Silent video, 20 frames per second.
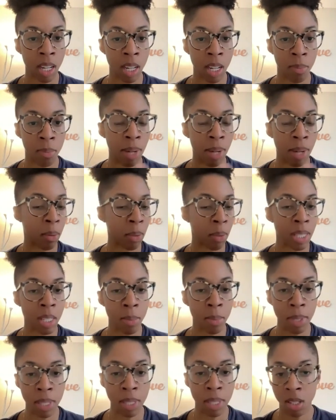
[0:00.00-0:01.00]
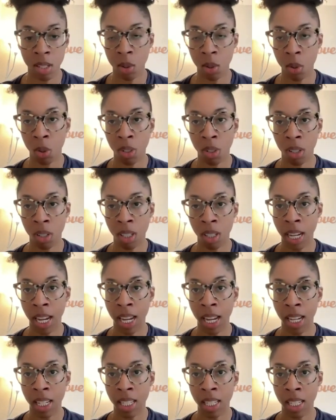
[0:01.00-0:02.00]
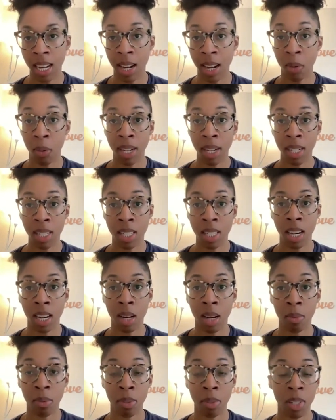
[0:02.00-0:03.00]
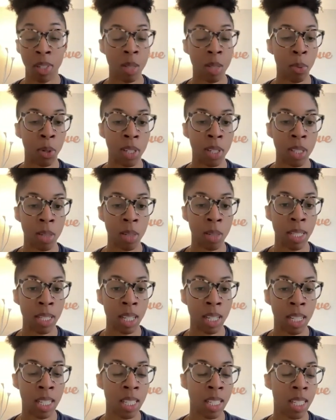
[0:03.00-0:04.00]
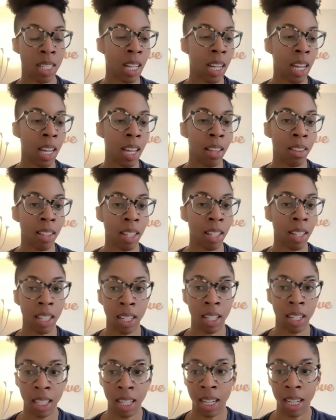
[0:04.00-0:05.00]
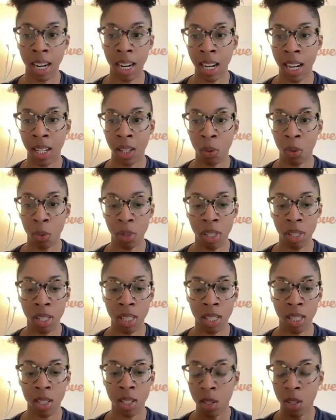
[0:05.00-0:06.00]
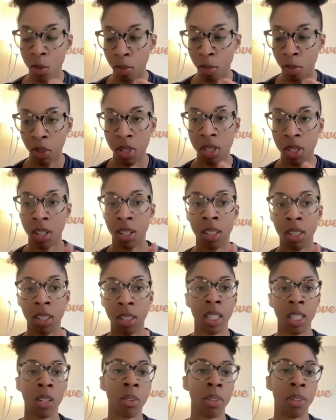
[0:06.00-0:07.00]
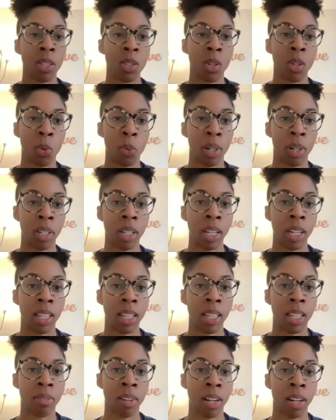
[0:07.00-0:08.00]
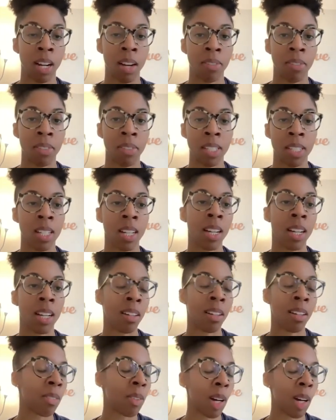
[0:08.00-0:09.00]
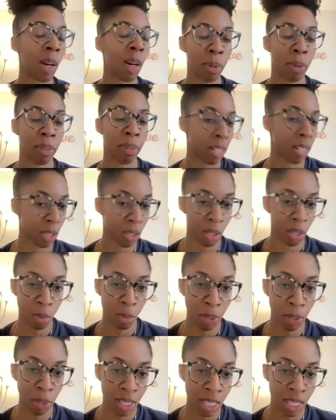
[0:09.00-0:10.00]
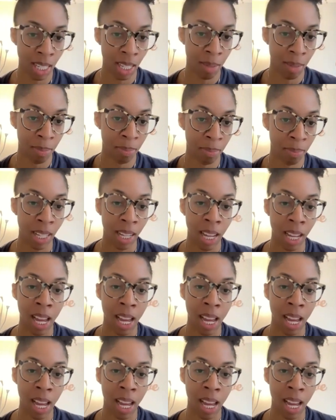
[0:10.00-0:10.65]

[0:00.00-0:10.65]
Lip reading: I went to business school and I went for a sports business, thinking that I was most certainly going to work in the front office of a professional sports team.